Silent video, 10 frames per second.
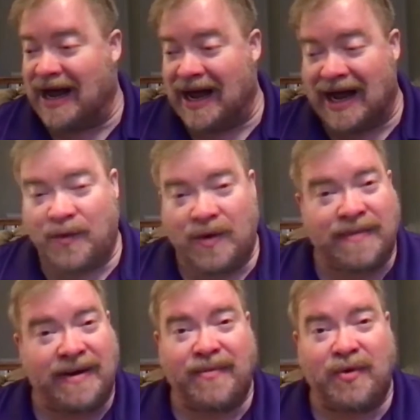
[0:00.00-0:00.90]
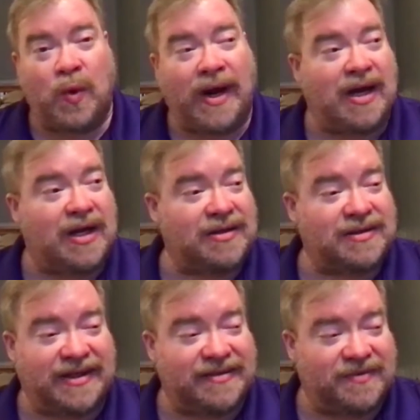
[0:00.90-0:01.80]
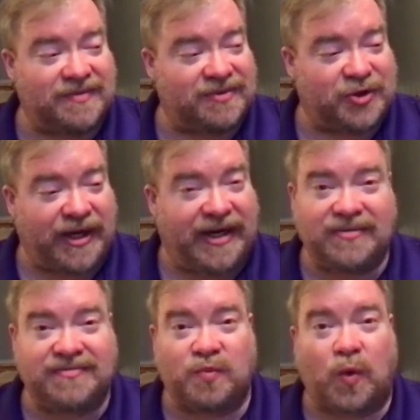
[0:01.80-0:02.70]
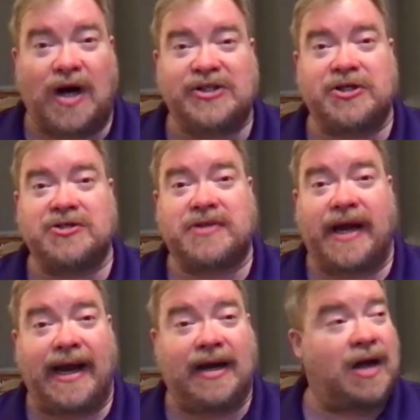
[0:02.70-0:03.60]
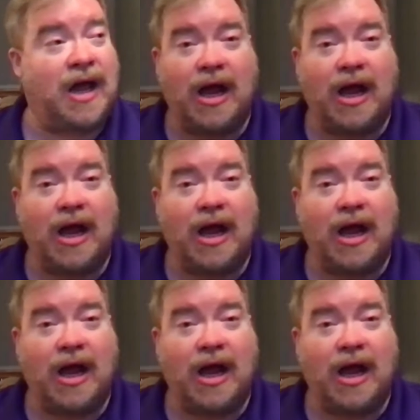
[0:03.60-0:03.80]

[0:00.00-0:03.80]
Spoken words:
I remember well that Gene Washer saying,